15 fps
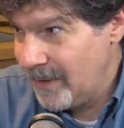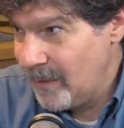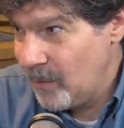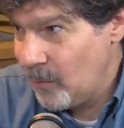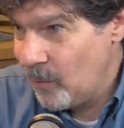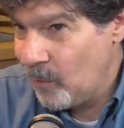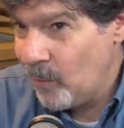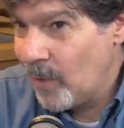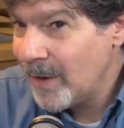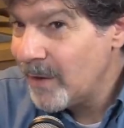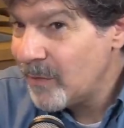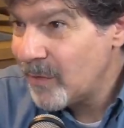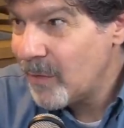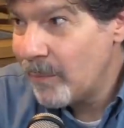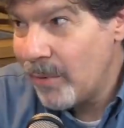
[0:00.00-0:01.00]
what
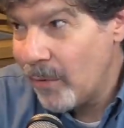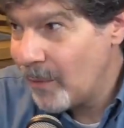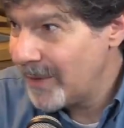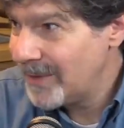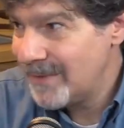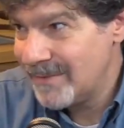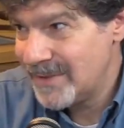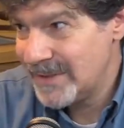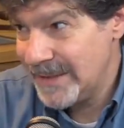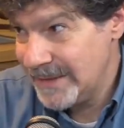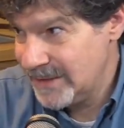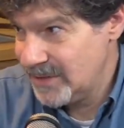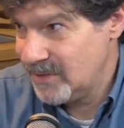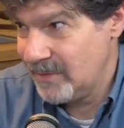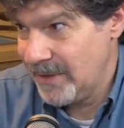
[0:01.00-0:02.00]
is the point of
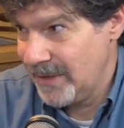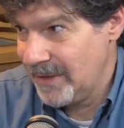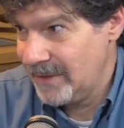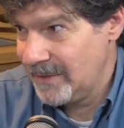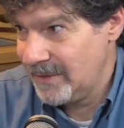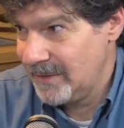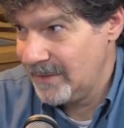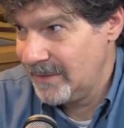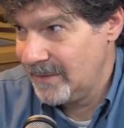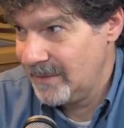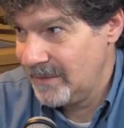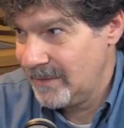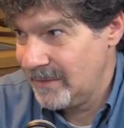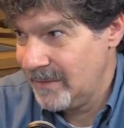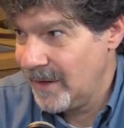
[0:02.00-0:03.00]
censoring it,
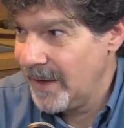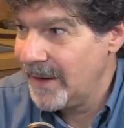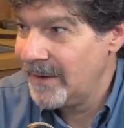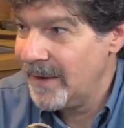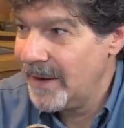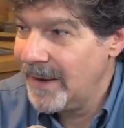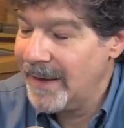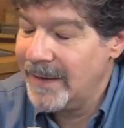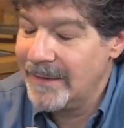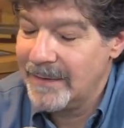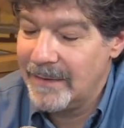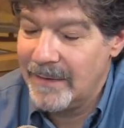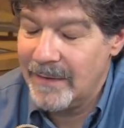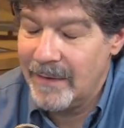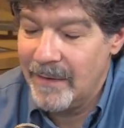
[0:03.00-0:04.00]
right? And
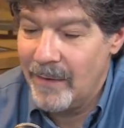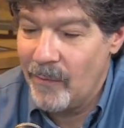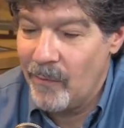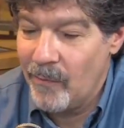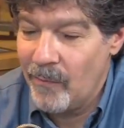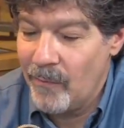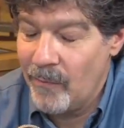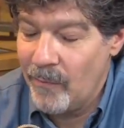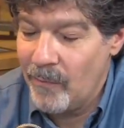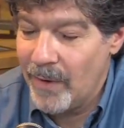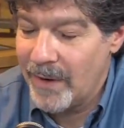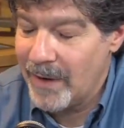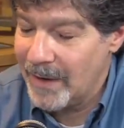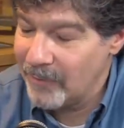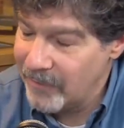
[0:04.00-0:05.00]

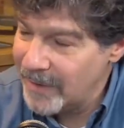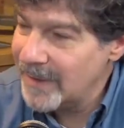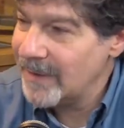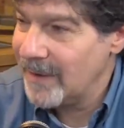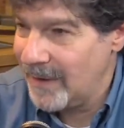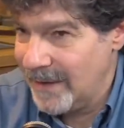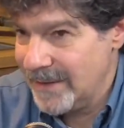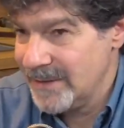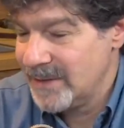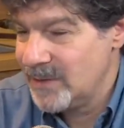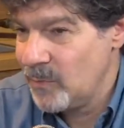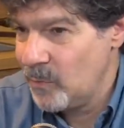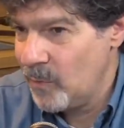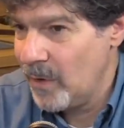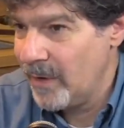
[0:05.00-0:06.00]
what I realized
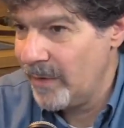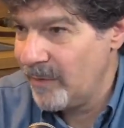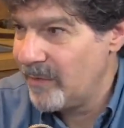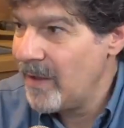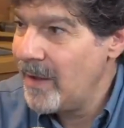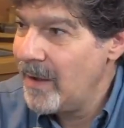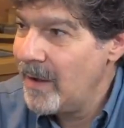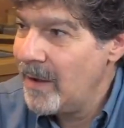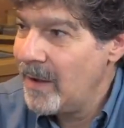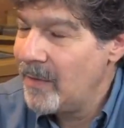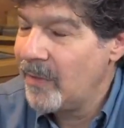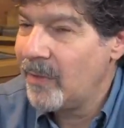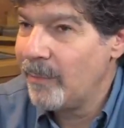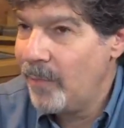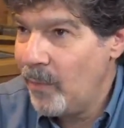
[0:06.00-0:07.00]
was
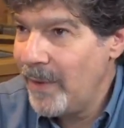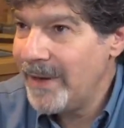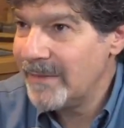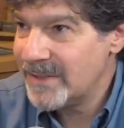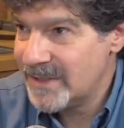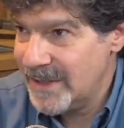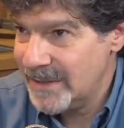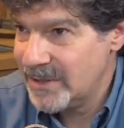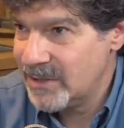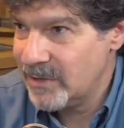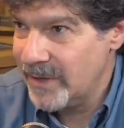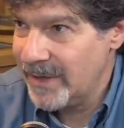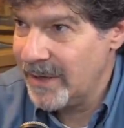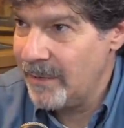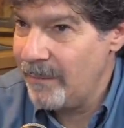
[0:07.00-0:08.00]
that the point of
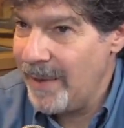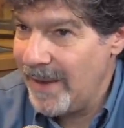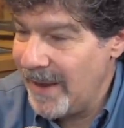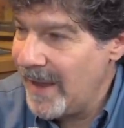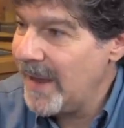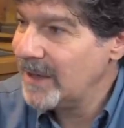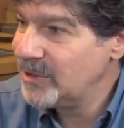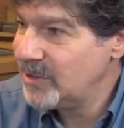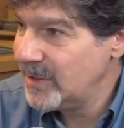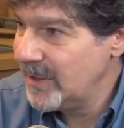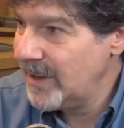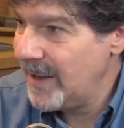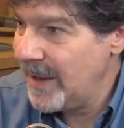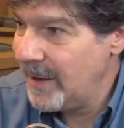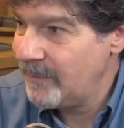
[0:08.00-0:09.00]
censoring it may
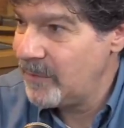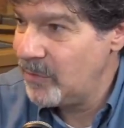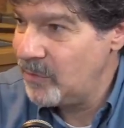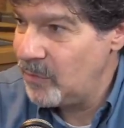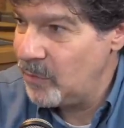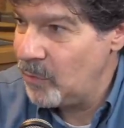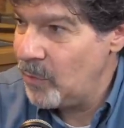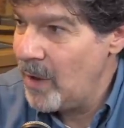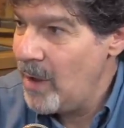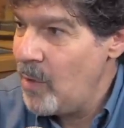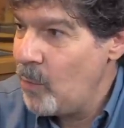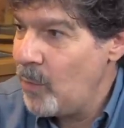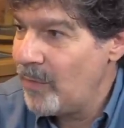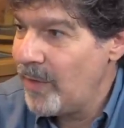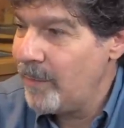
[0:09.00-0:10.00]
actually have to do
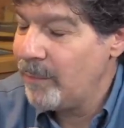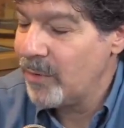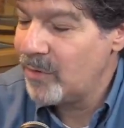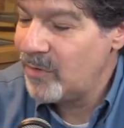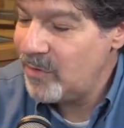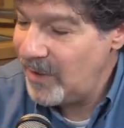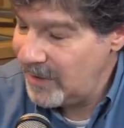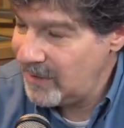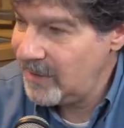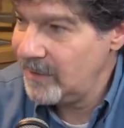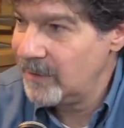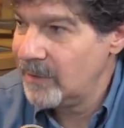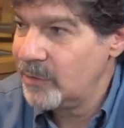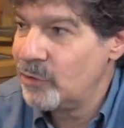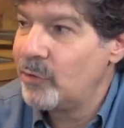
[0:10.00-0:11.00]
with a
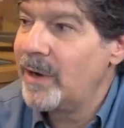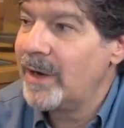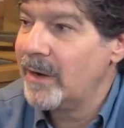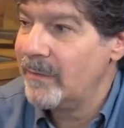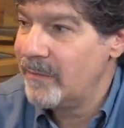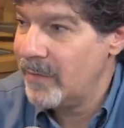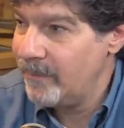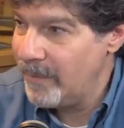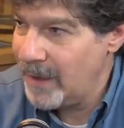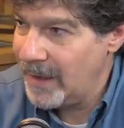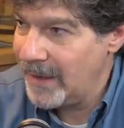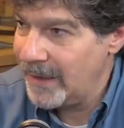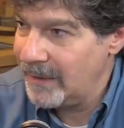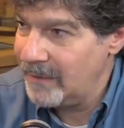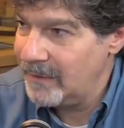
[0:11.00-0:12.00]
particular trick of the
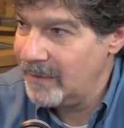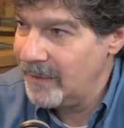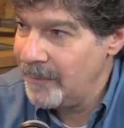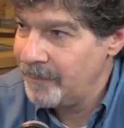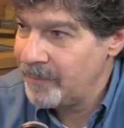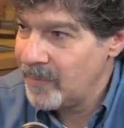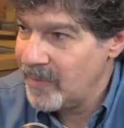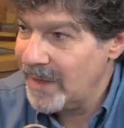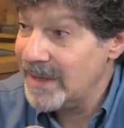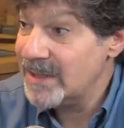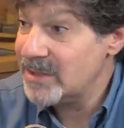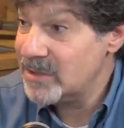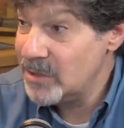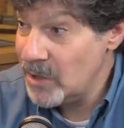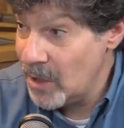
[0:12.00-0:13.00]
mind that
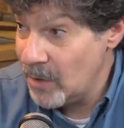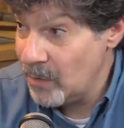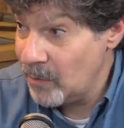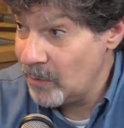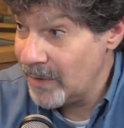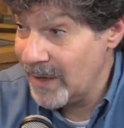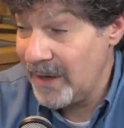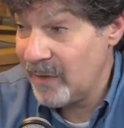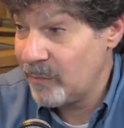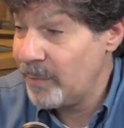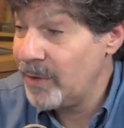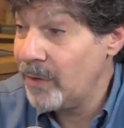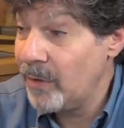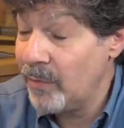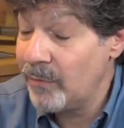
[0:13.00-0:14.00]
is known and has
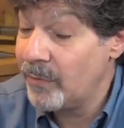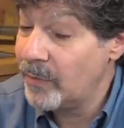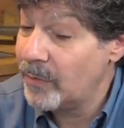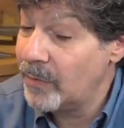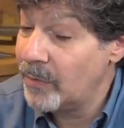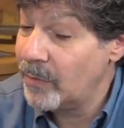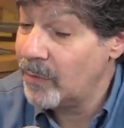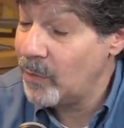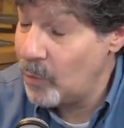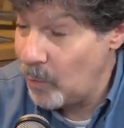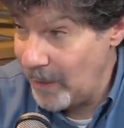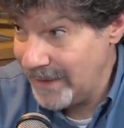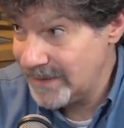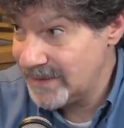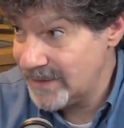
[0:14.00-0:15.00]
been known for
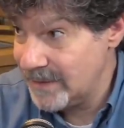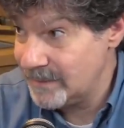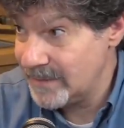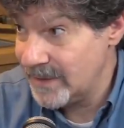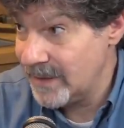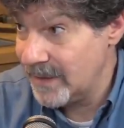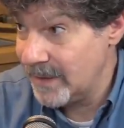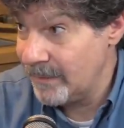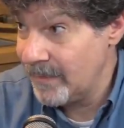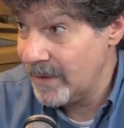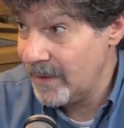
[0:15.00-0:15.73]
quite some time,